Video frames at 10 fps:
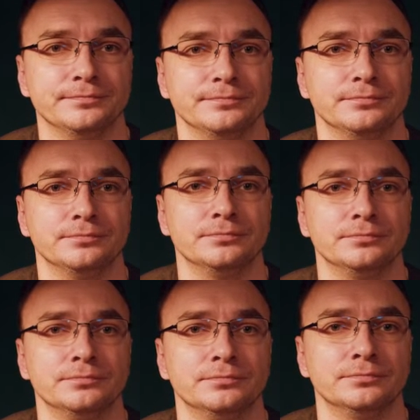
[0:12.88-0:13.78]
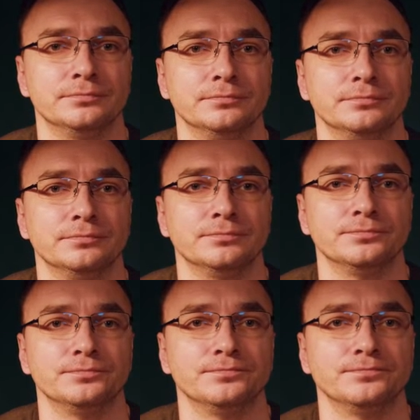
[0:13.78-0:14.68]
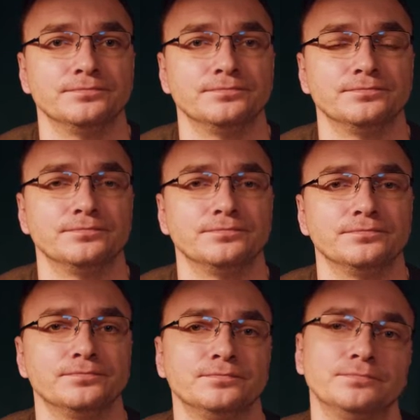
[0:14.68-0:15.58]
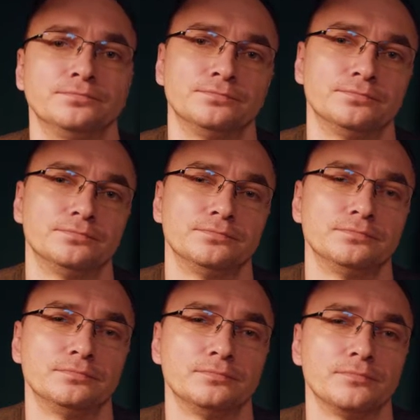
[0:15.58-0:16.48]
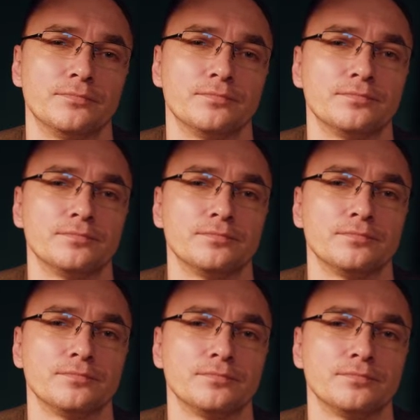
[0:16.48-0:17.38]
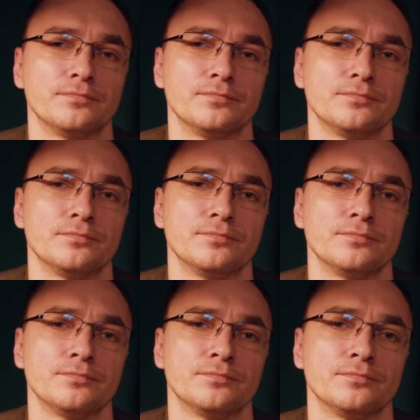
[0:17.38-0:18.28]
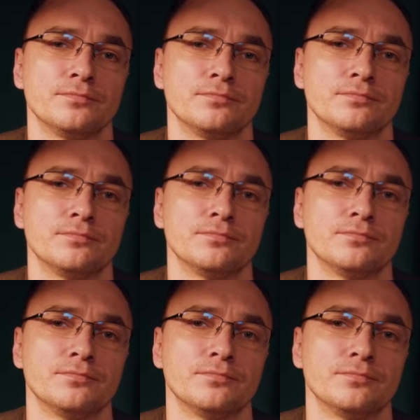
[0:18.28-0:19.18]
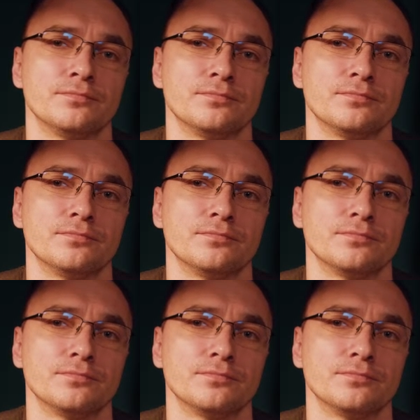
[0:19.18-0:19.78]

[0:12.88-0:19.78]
The person shown says nothing.